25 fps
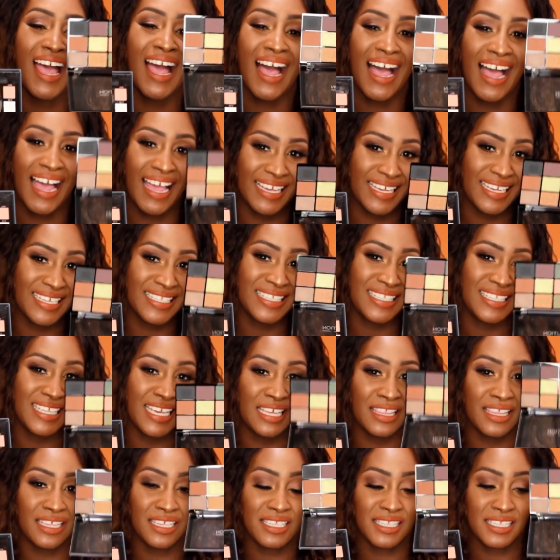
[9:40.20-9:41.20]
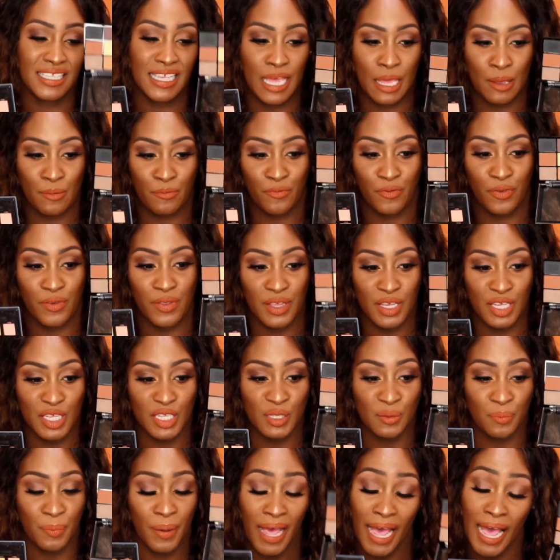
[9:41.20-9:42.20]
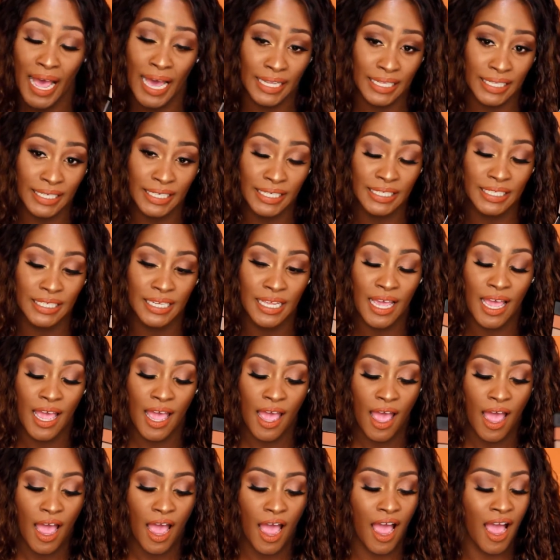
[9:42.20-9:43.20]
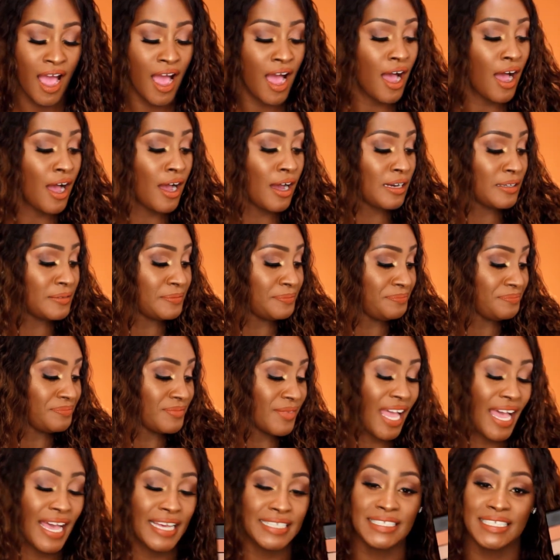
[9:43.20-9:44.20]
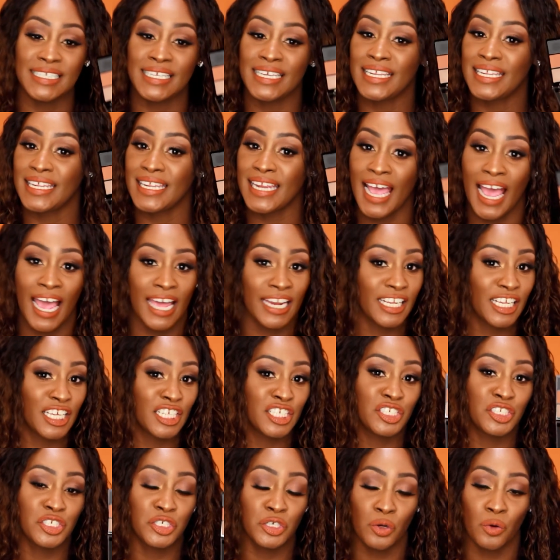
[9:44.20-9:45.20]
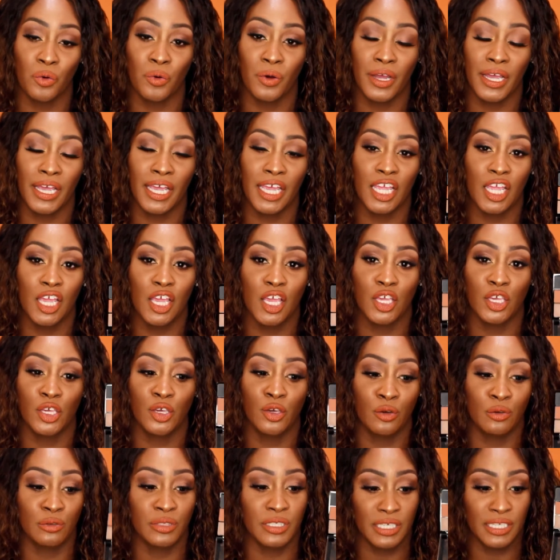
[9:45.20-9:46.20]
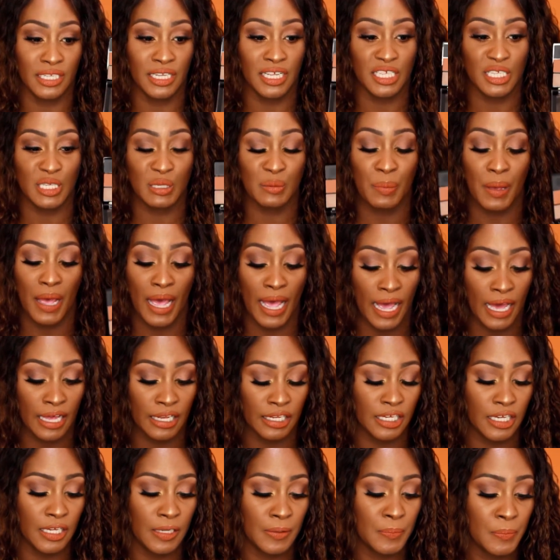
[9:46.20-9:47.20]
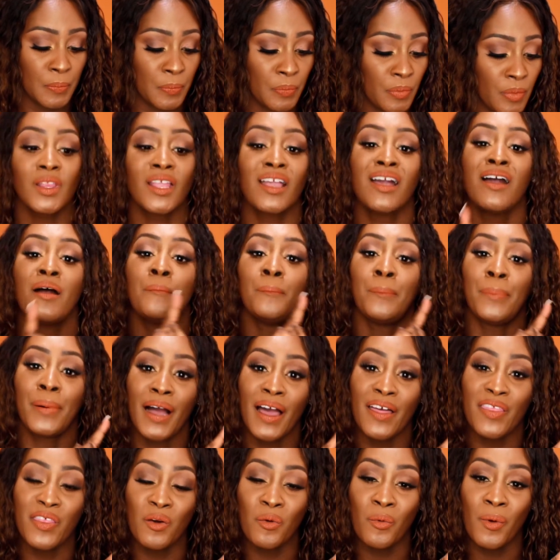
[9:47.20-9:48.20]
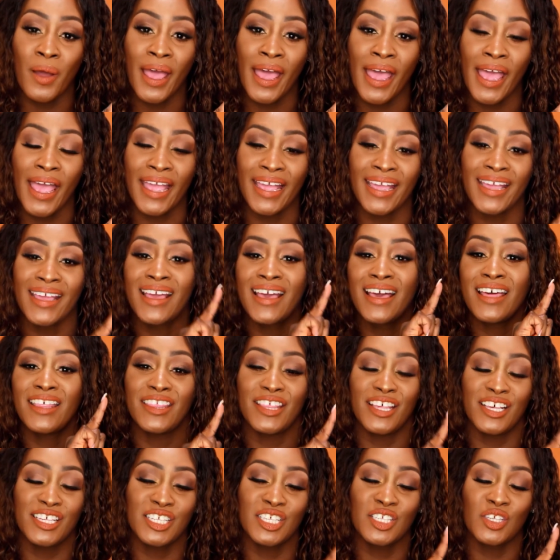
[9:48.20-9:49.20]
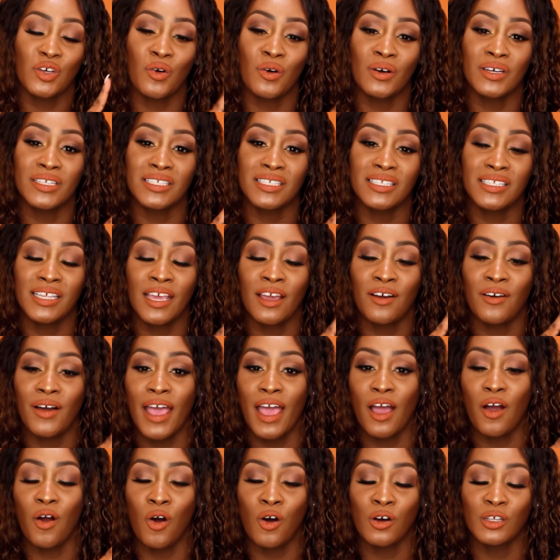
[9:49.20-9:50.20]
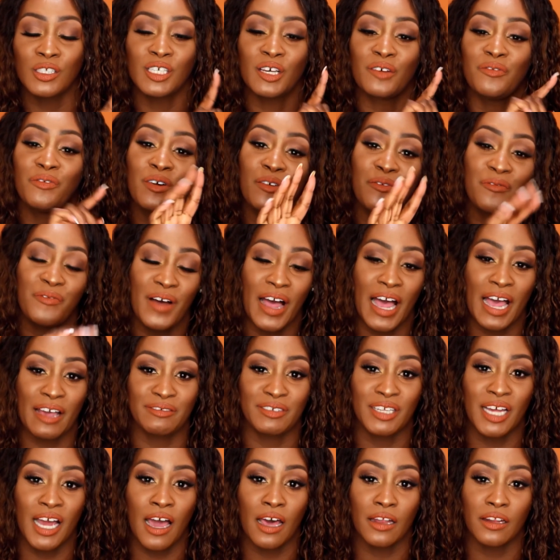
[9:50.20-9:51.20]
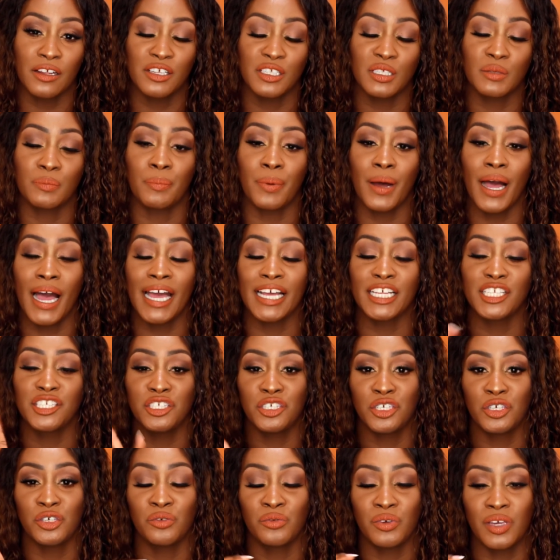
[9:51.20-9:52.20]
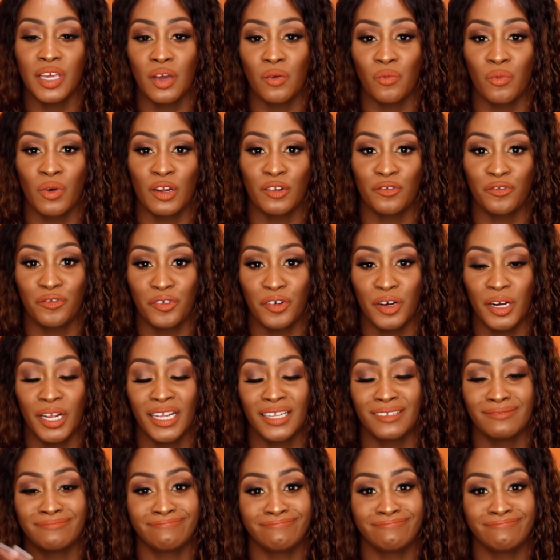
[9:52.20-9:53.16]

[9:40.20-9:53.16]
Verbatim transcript: I can say the same for this palette. Um, I did not enjoy using this palette. By the way, this is on sale at Ulta for $5. Buy two, get one free.